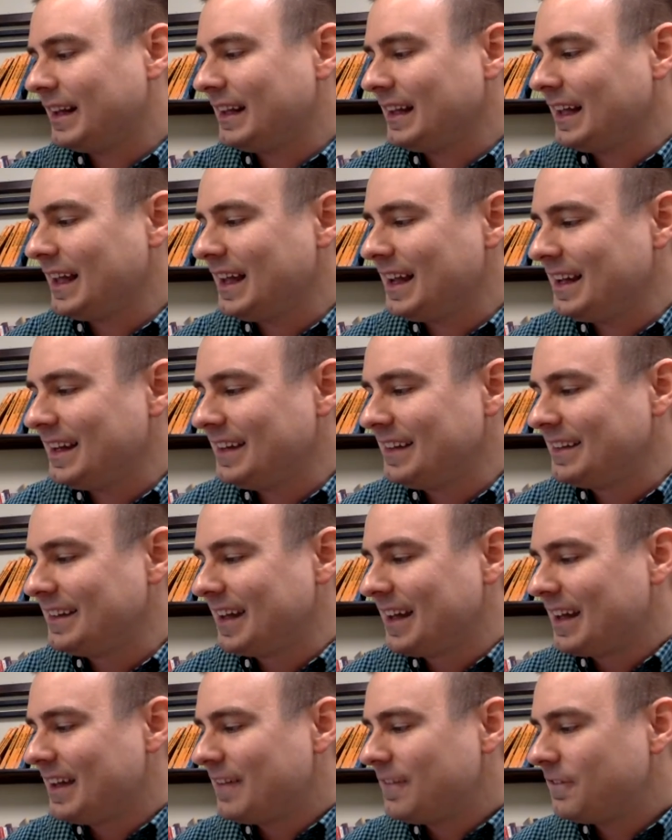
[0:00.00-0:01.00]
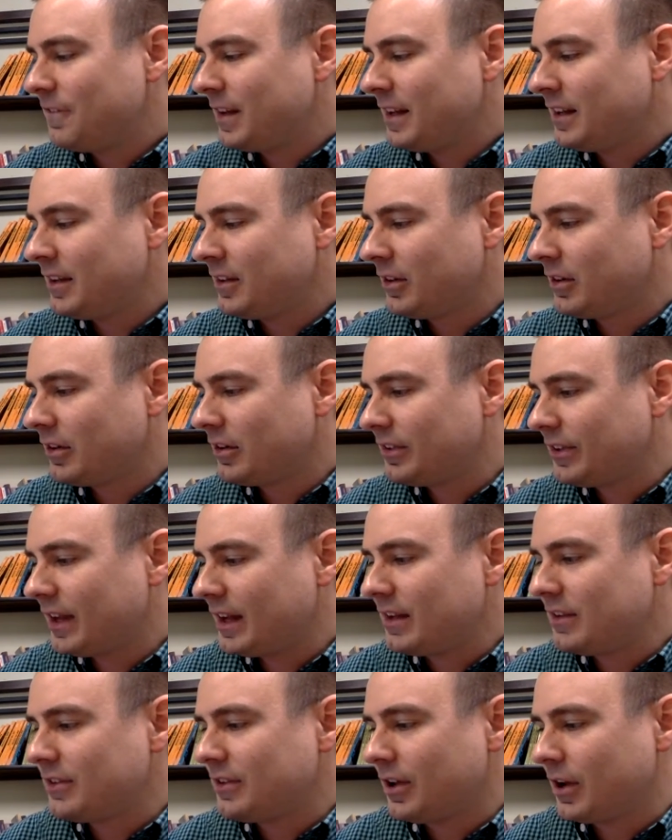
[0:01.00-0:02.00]
and legs, fingers
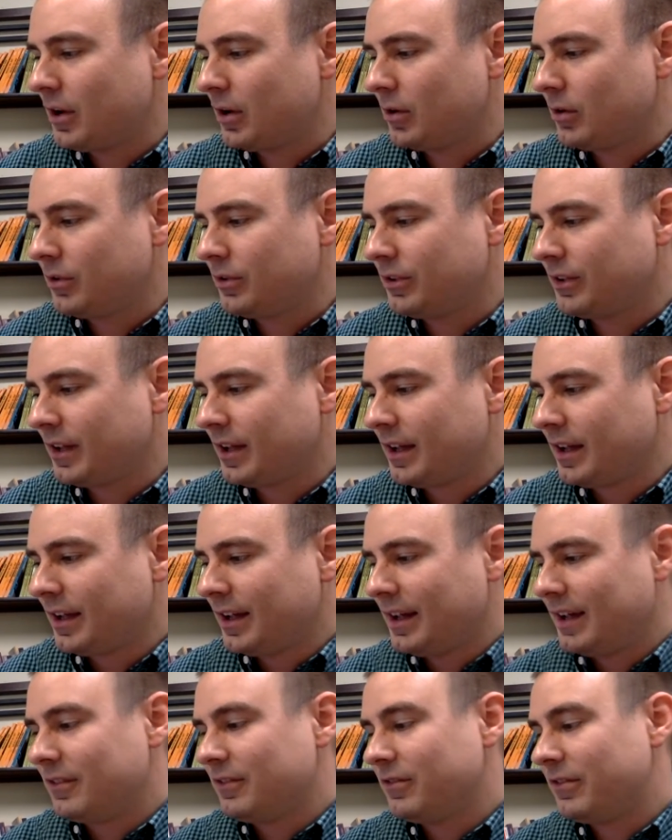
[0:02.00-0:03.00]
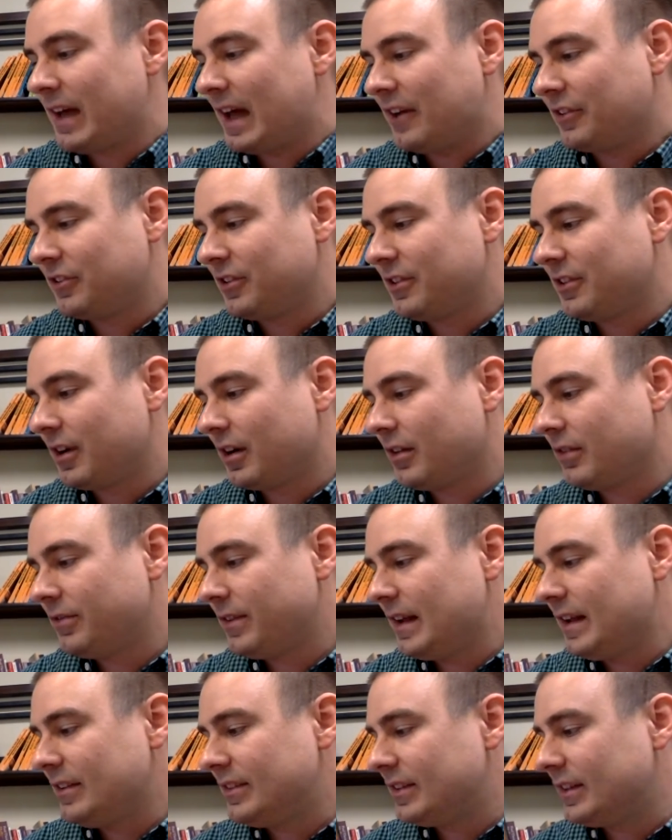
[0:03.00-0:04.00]
and toes, and fashioned our
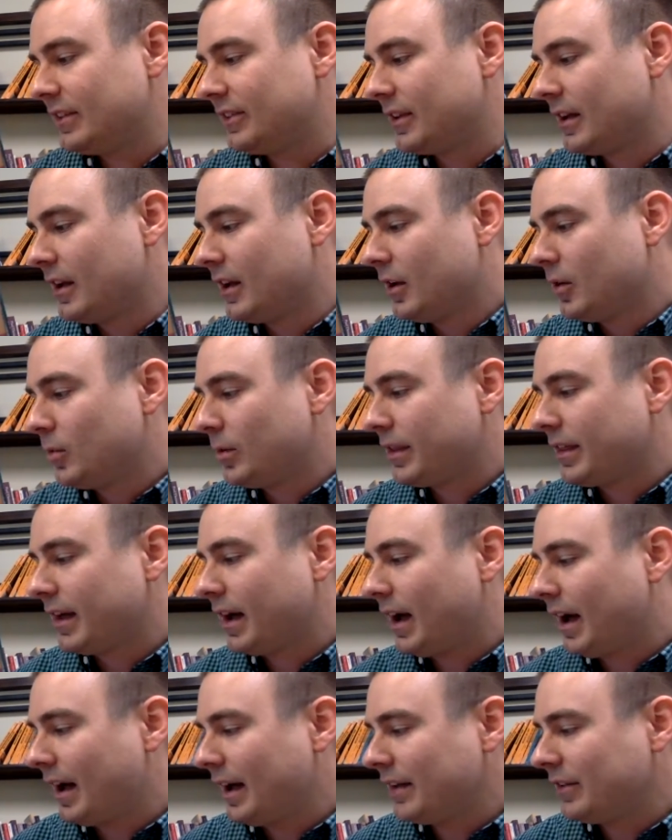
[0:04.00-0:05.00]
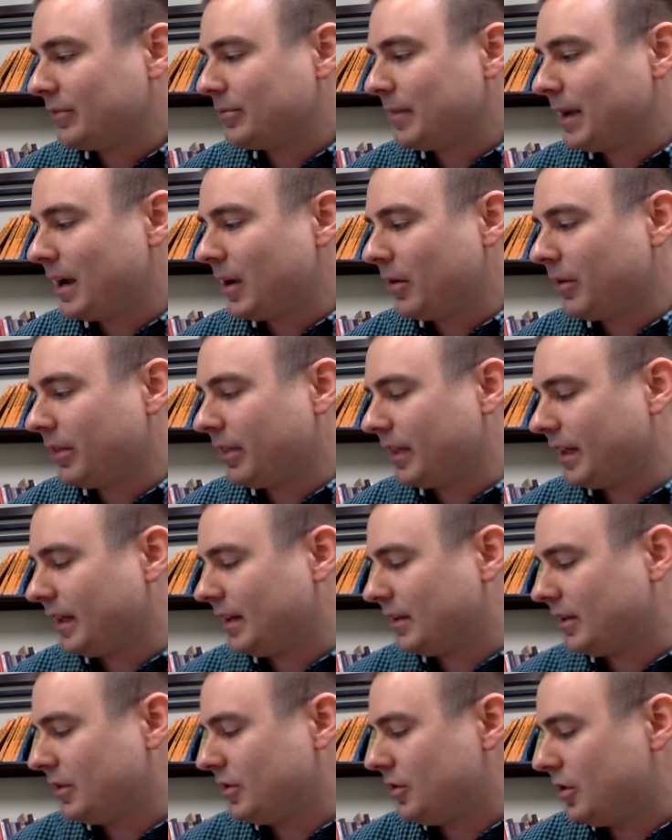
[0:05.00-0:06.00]
faces with eyes, mouth,
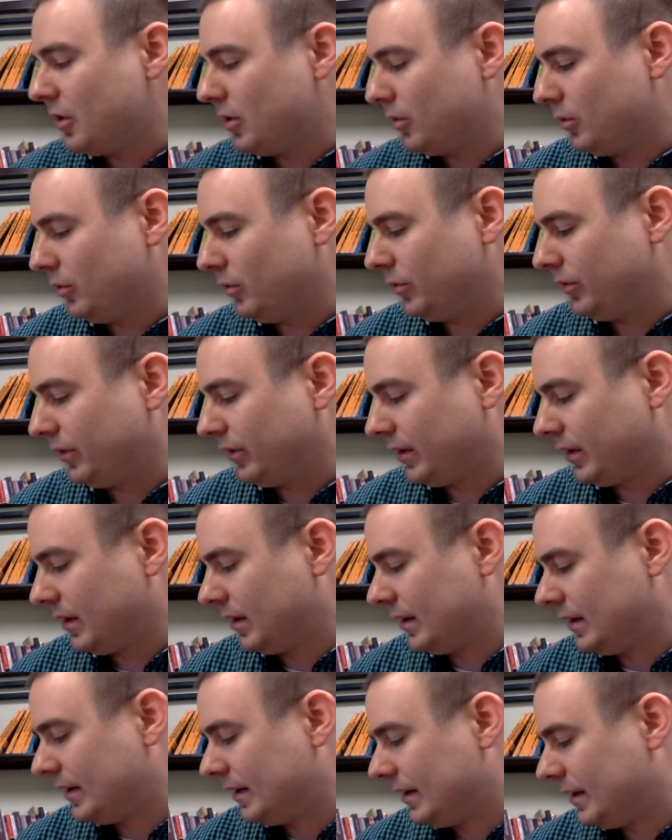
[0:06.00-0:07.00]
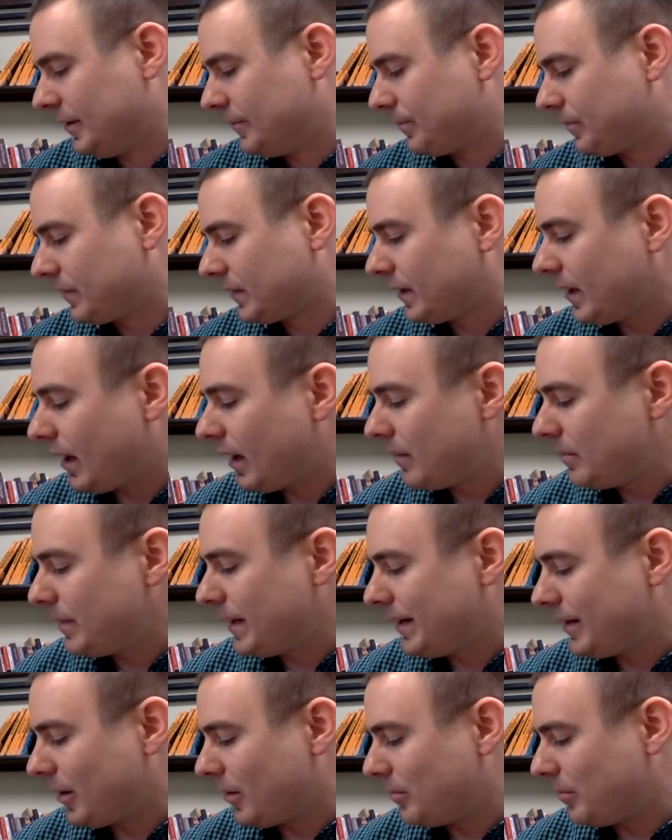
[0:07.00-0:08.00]
and a nose. God
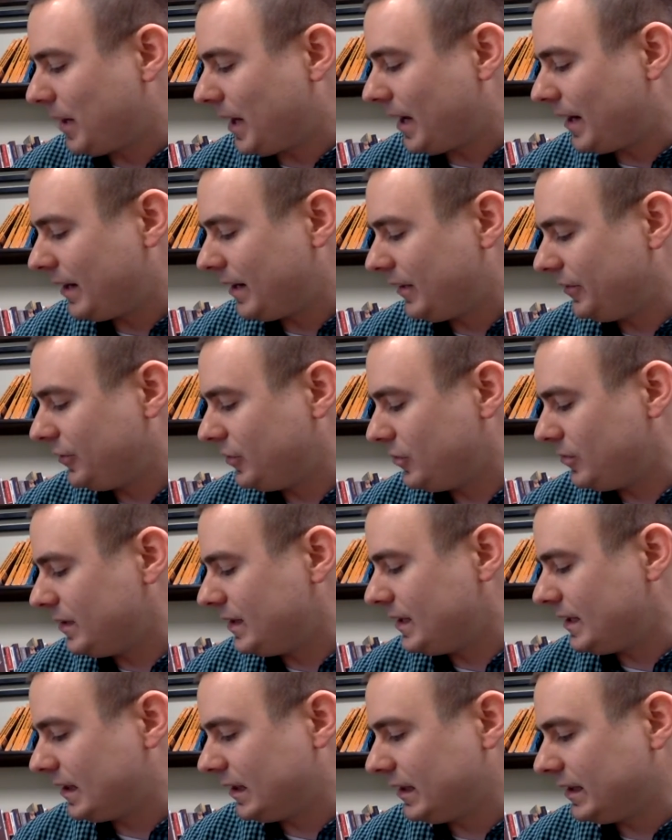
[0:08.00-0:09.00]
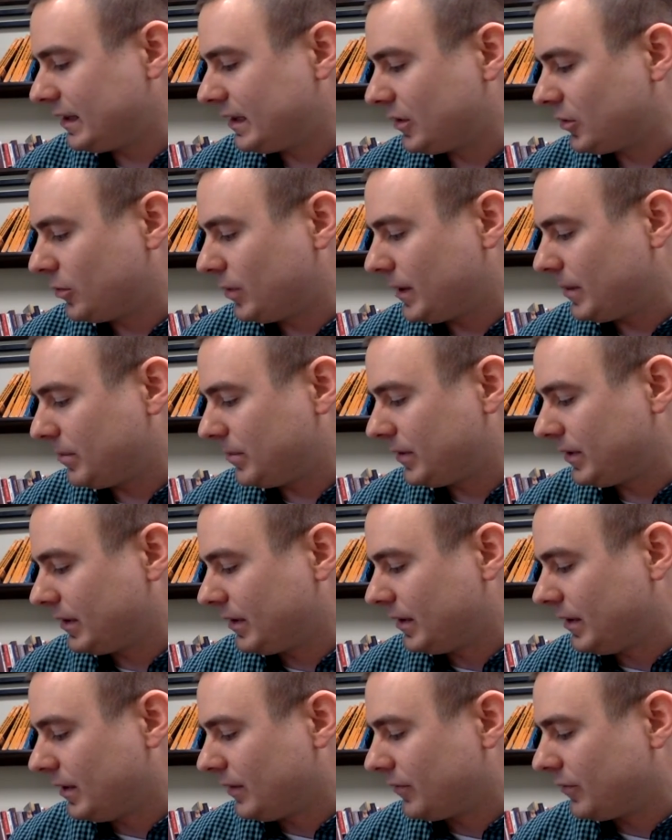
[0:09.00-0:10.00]
made our bodies uniquely equipped
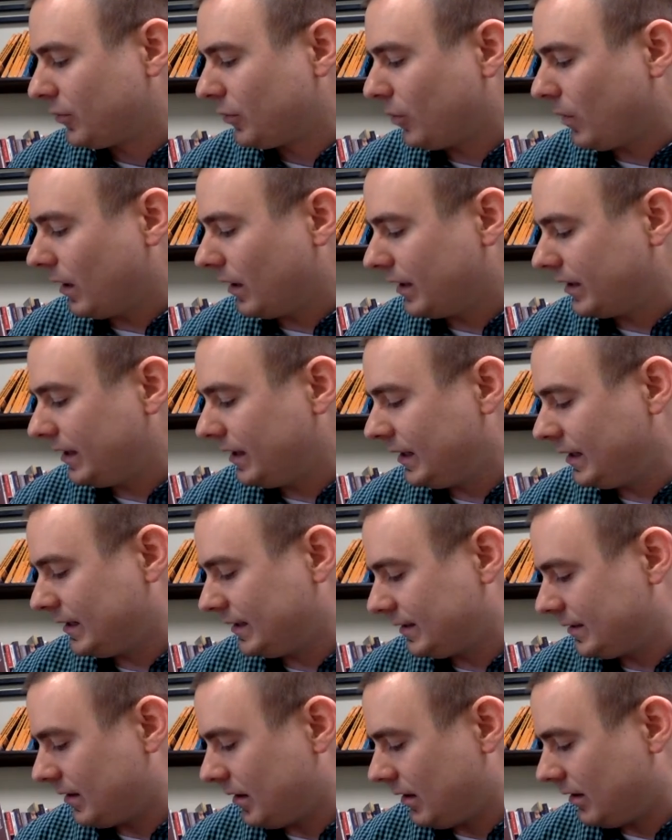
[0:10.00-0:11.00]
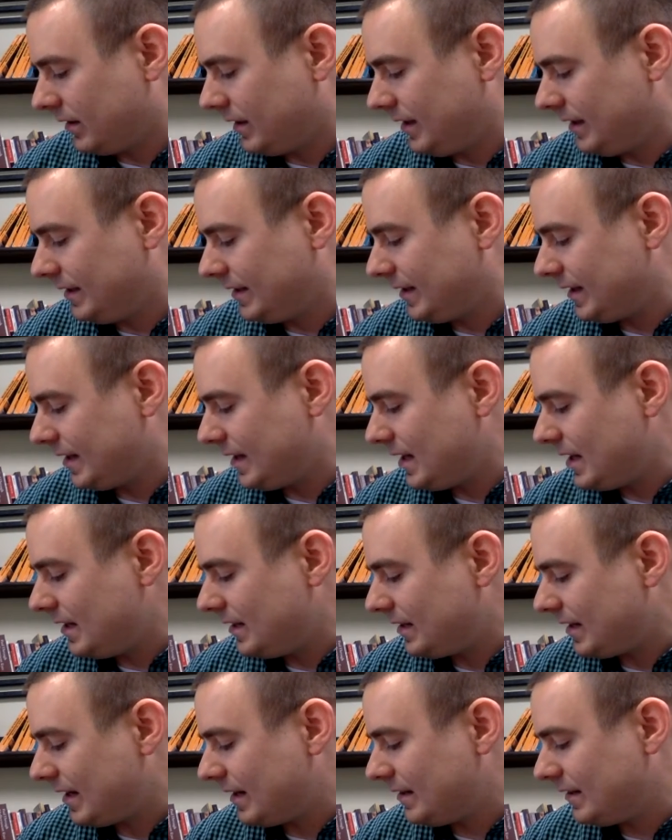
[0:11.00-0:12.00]
for walking and talking, to
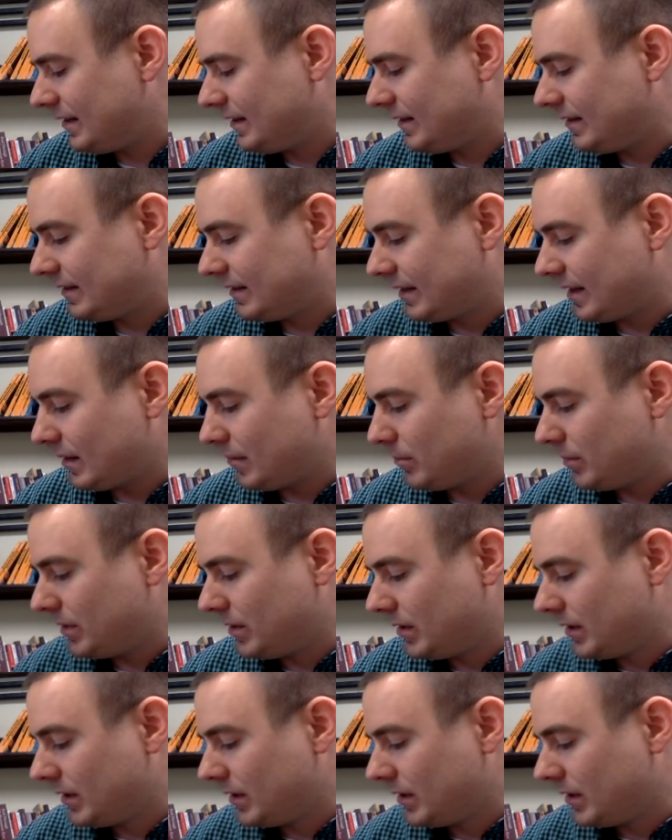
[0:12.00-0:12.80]
eat and to skip.